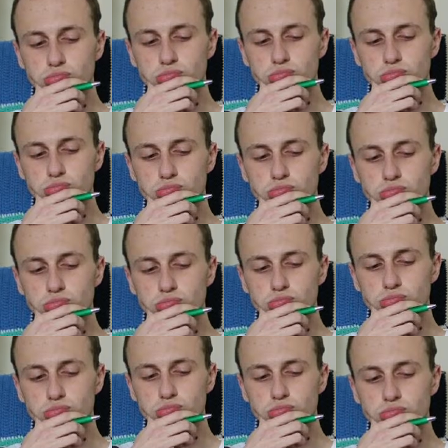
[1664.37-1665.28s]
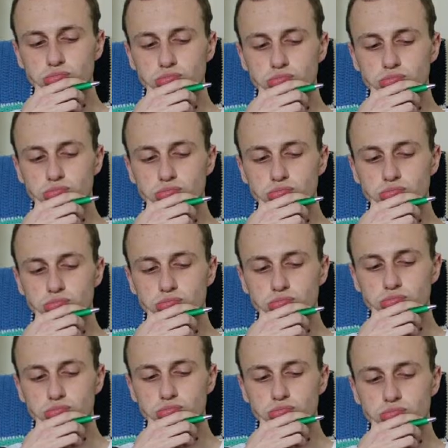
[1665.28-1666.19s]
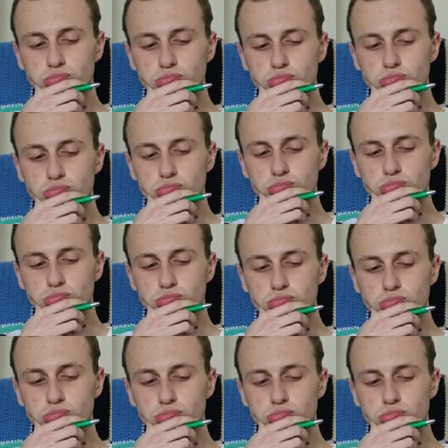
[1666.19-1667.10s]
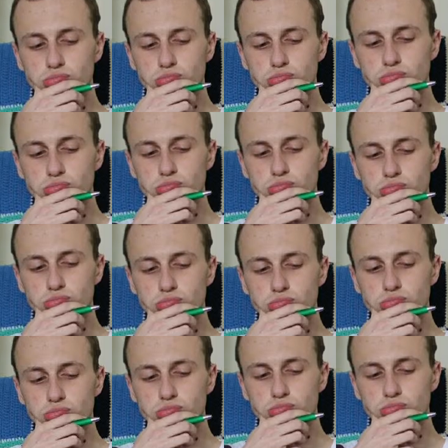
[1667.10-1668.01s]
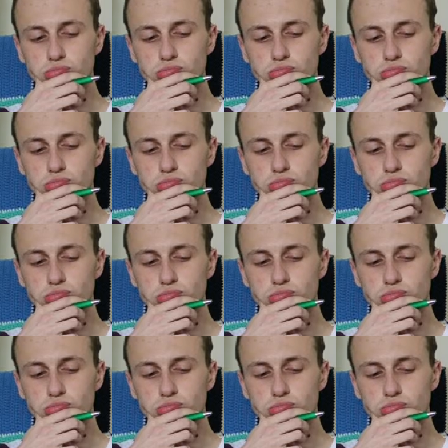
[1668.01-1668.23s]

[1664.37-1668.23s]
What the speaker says: I mean, obviously they take a lot of work and preparation and schooling for that.